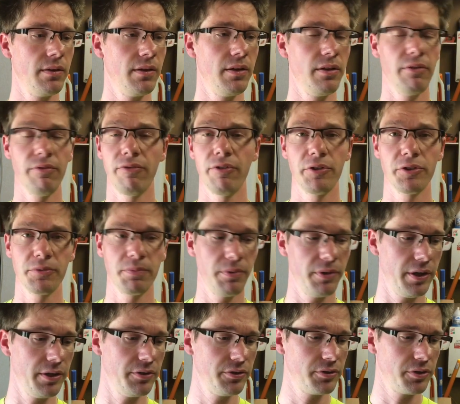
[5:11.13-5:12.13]
in the first
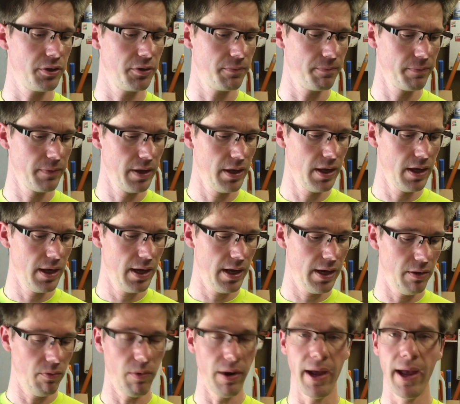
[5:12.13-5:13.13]
place. So
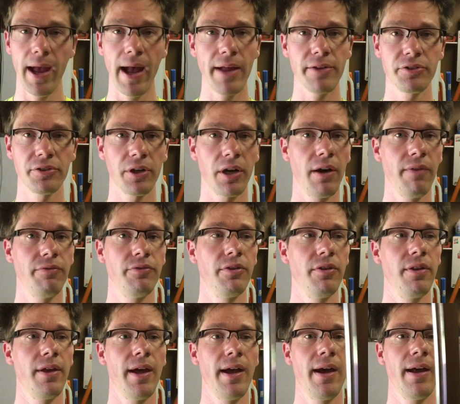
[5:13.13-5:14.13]
anyway, hats off
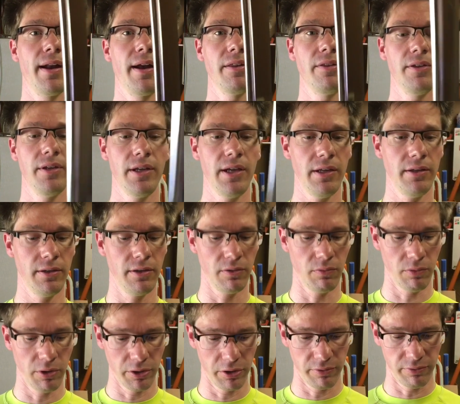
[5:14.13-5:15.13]
to that. I think he did
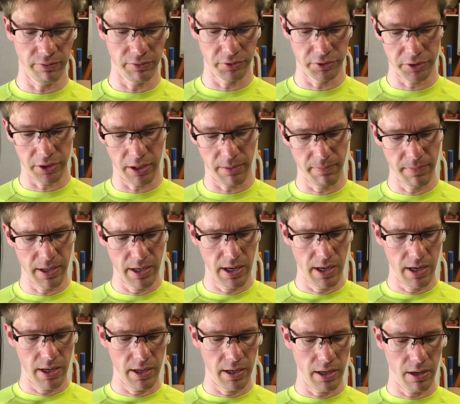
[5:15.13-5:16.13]
a wonderful job.
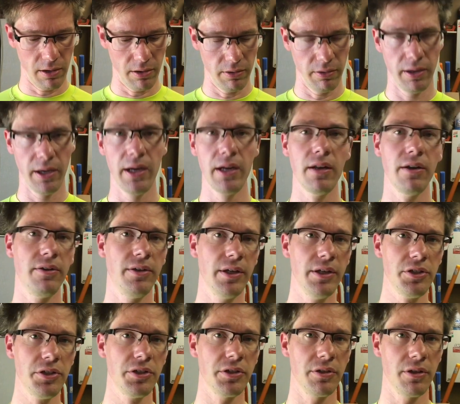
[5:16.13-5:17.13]
Now, in
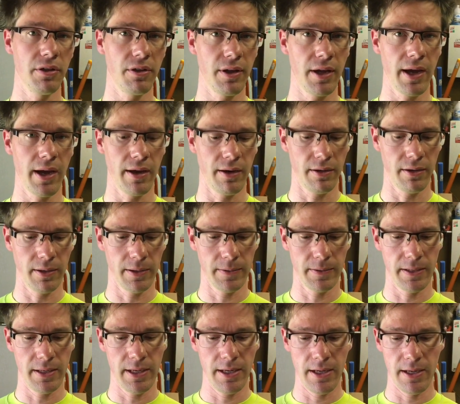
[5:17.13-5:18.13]
addition to that,
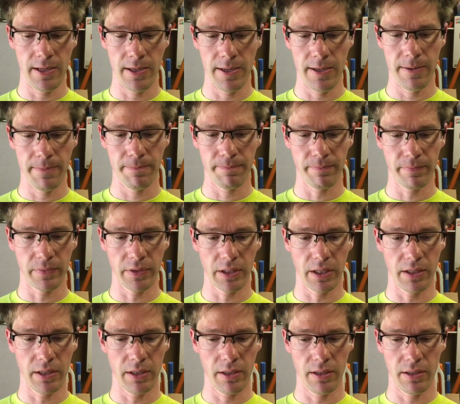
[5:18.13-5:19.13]
he
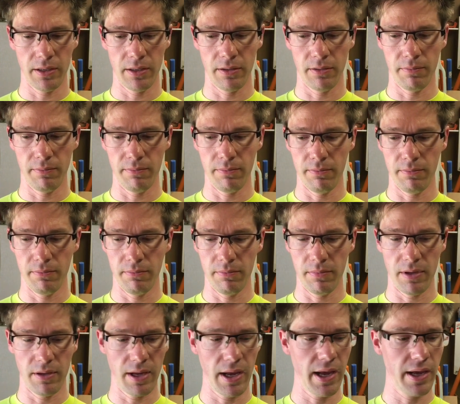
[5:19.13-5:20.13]

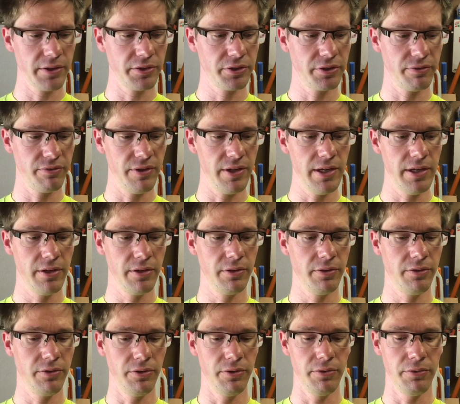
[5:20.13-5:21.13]
asked if he
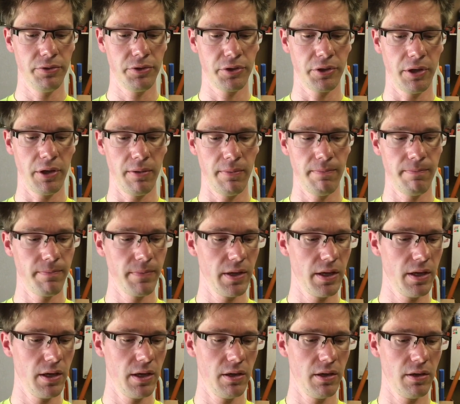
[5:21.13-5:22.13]
could do some
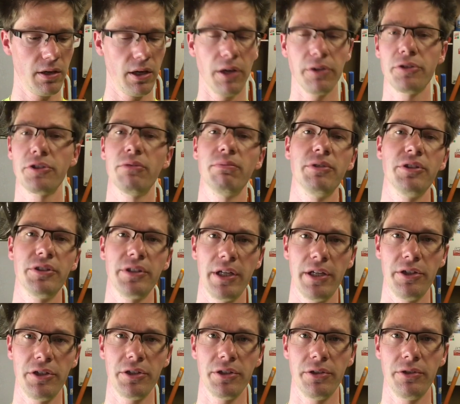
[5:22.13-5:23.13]

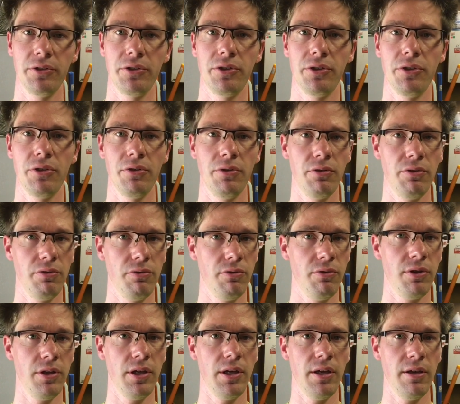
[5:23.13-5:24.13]
customization
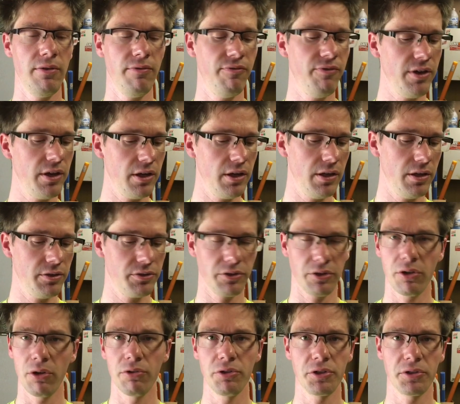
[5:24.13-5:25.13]
to the fittings,
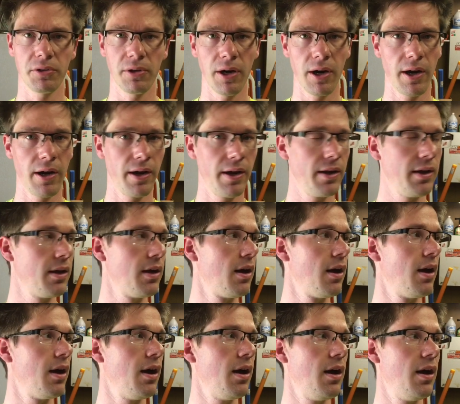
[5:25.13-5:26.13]
the kosher eye,
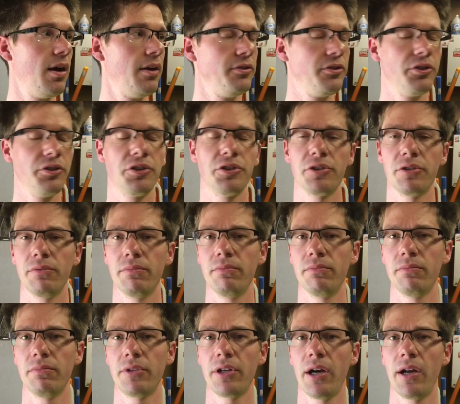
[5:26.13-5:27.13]
and just
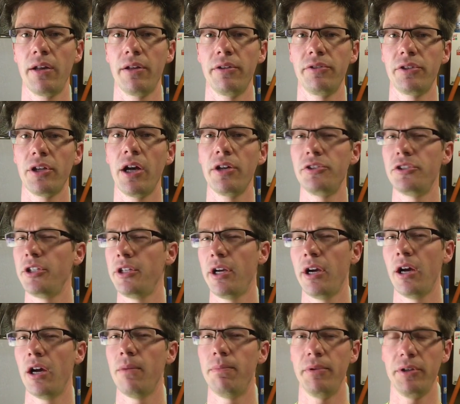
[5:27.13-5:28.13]
some kind of touching
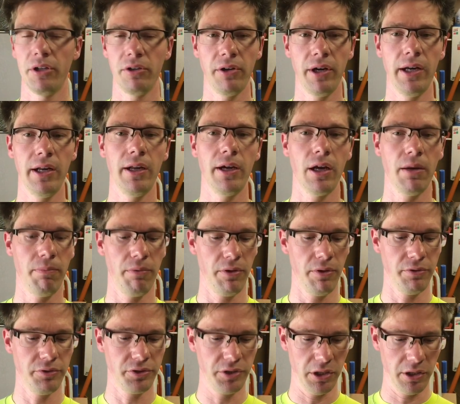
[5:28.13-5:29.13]
up and cleaning up of
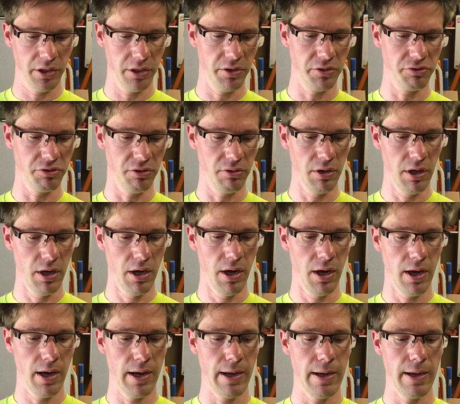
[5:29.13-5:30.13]
those areas. And
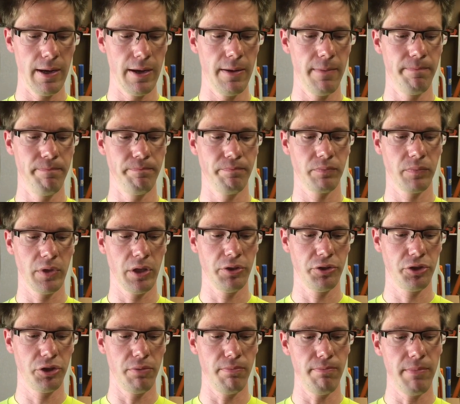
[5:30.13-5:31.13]

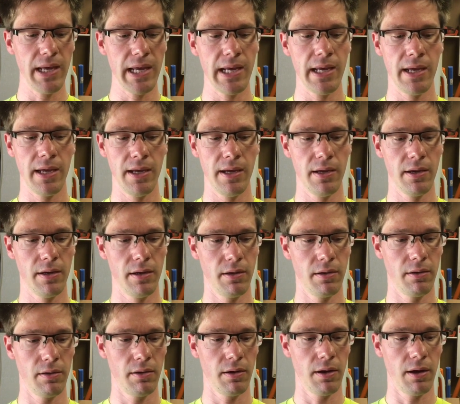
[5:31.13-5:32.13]
to me,
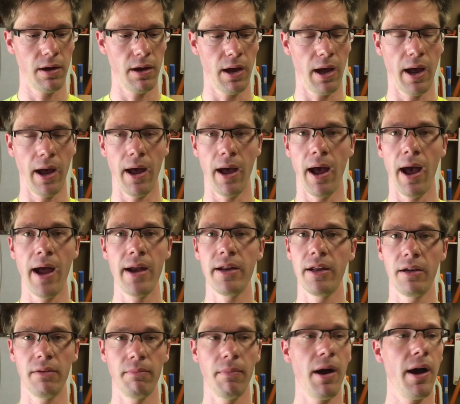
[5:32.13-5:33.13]
I
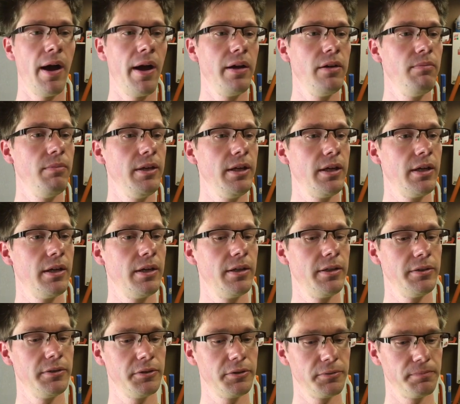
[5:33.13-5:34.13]
didn't mind,
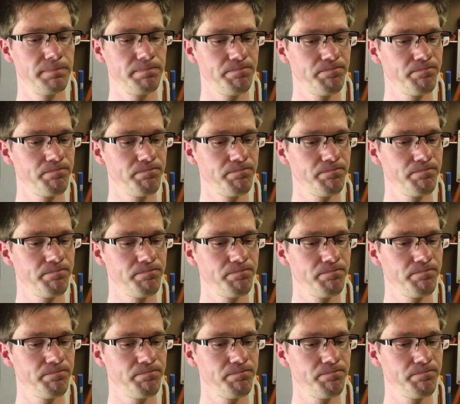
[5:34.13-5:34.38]
because